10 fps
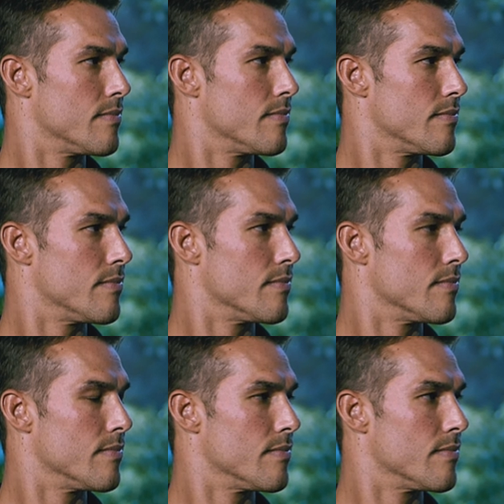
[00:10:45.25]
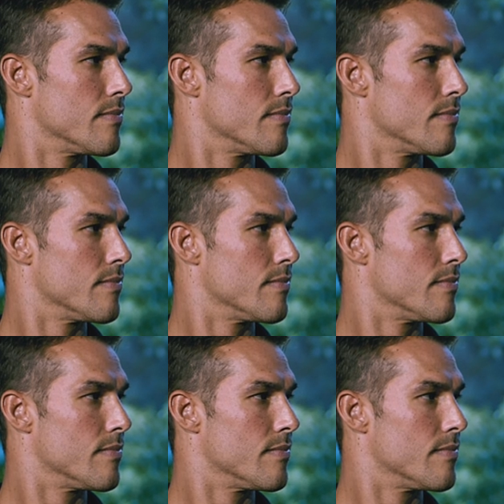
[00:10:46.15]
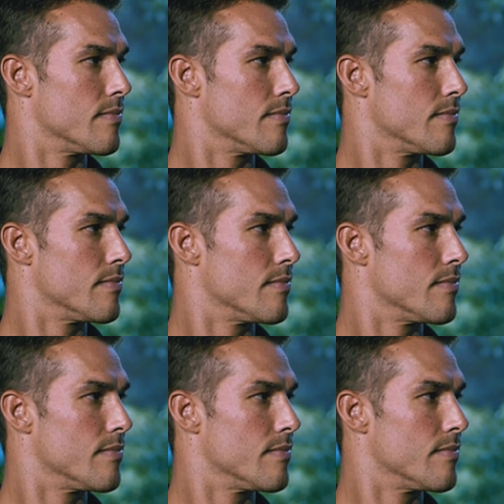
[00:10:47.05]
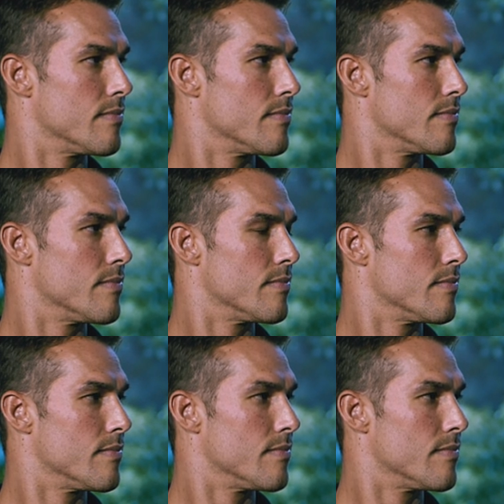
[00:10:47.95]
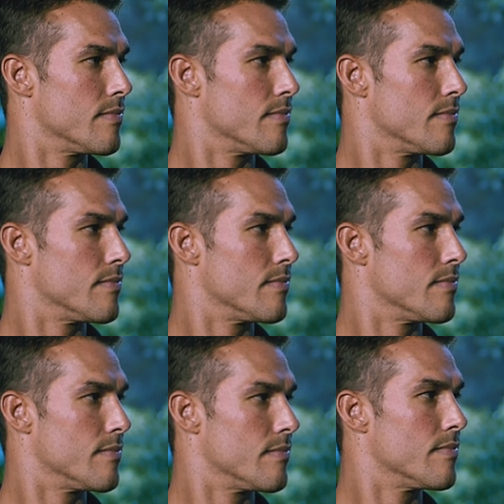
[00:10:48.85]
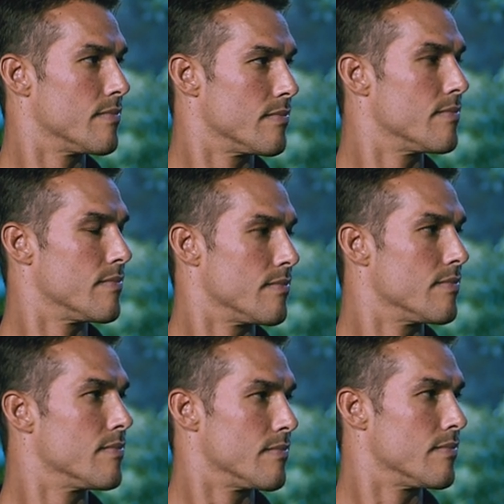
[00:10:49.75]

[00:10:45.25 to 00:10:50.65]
(not speaking)